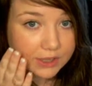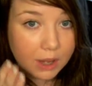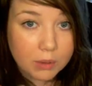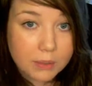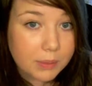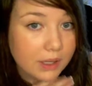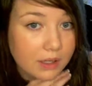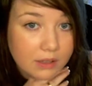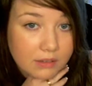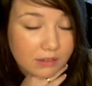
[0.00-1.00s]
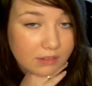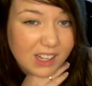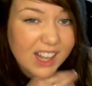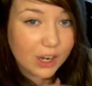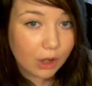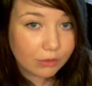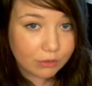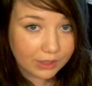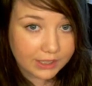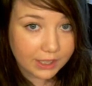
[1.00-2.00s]
That would have been
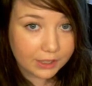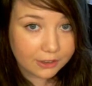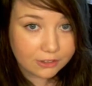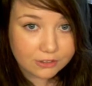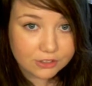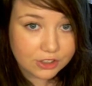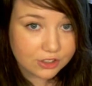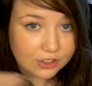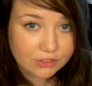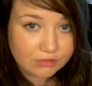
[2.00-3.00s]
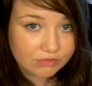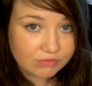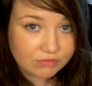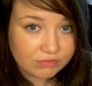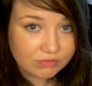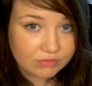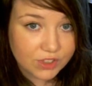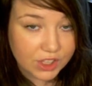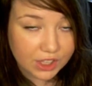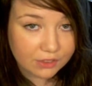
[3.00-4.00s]
enough right there. Just
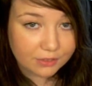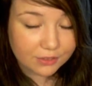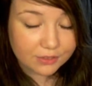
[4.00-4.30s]
enough.